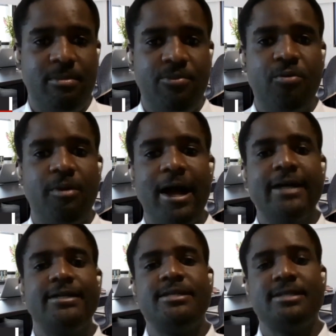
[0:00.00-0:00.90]
from
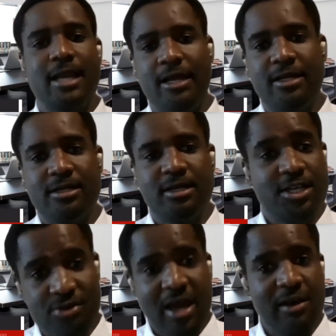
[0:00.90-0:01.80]
countries like
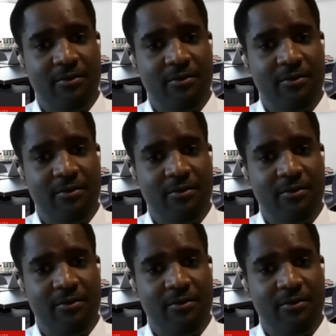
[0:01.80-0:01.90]
Israel,